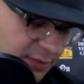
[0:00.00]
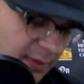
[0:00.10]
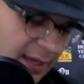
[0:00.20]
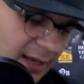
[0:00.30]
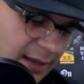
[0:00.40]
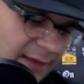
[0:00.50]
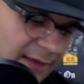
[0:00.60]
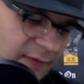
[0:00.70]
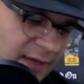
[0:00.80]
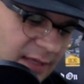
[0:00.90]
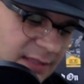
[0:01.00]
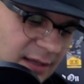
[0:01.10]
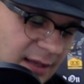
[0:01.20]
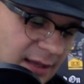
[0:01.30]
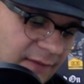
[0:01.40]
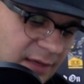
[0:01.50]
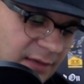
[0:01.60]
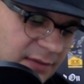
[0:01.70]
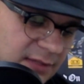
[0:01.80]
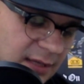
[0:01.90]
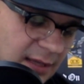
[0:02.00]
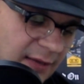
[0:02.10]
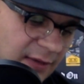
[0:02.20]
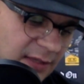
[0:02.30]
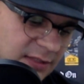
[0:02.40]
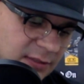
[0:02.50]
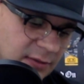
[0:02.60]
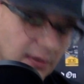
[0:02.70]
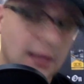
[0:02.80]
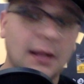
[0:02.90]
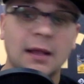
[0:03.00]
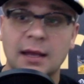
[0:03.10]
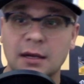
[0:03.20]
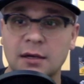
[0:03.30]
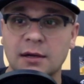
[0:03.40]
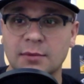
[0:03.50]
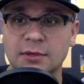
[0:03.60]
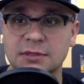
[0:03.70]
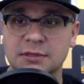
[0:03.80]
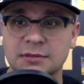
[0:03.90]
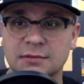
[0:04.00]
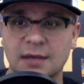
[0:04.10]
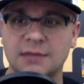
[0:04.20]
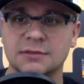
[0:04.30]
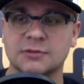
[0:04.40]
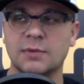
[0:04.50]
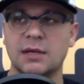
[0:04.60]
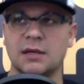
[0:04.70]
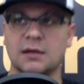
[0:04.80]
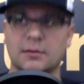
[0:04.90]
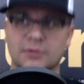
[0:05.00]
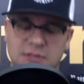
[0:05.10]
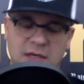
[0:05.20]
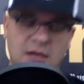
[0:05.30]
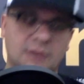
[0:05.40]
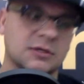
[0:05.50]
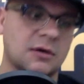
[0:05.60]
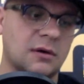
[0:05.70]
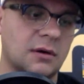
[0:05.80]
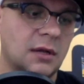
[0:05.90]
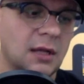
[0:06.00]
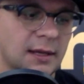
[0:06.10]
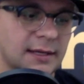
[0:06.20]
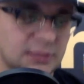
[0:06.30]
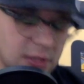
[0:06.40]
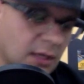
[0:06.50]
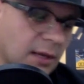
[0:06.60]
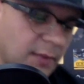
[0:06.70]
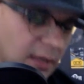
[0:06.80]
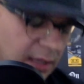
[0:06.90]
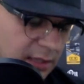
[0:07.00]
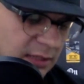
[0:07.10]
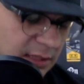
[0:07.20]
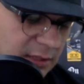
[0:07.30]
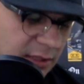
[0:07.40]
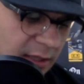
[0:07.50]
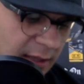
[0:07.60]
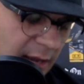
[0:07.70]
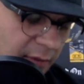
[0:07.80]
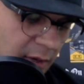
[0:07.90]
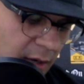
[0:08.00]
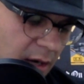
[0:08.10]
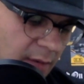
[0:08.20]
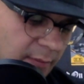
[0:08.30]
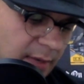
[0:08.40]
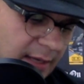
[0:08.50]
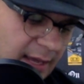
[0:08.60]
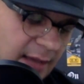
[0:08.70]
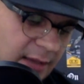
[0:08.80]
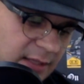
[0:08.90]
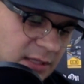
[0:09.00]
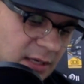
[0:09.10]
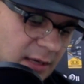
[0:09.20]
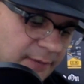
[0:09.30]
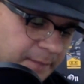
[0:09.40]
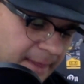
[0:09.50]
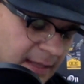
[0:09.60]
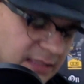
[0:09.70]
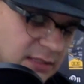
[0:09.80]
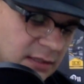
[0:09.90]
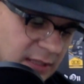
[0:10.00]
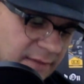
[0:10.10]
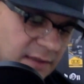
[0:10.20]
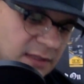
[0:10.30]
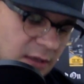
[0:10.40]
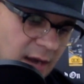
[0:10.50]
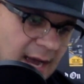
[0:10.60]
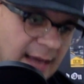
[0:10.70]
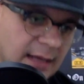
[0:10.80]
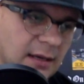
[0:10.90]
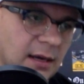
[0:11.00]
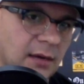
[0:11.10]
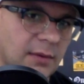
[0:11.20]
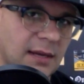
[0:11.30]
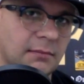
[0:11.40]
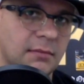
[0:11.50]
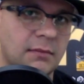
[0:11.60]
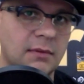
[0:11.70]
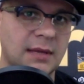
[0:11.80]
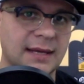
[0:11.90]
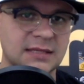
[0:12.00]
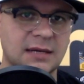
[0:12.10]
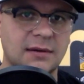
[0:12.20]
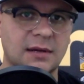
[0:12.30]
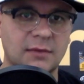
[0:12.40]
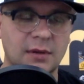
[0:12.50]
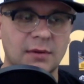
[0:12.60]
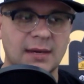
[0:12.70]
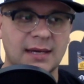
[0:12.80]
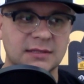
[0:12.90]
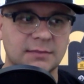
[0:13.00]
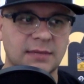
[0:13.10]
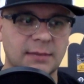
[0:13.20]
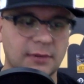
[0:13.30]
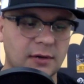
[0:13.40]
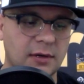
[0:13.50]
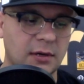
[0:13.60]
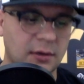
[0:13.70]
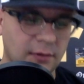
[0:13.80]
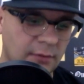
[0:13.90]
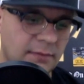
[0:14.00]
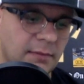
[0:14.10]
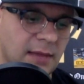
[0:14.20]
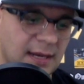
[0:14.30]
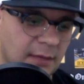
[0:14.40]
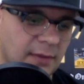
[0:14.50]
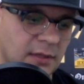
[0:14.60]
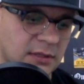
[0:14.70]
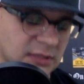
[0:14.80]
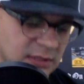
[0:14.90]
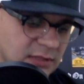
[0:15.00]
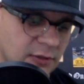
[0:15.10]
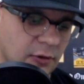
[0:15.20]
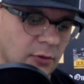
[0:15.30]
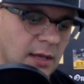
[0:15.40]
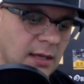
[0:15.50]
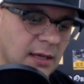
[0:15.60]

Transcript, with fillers: But we got a lot of friends and a lot of venues and a lot of things too, and good numbers, right? Social media um, so it's good. I mean, it's it's good in that regard. But yeah, that's uh it's still a tough nut to crack. Uh, we like I said, uh, we know we got some people that are in our group, Blacktop Banter Success Group.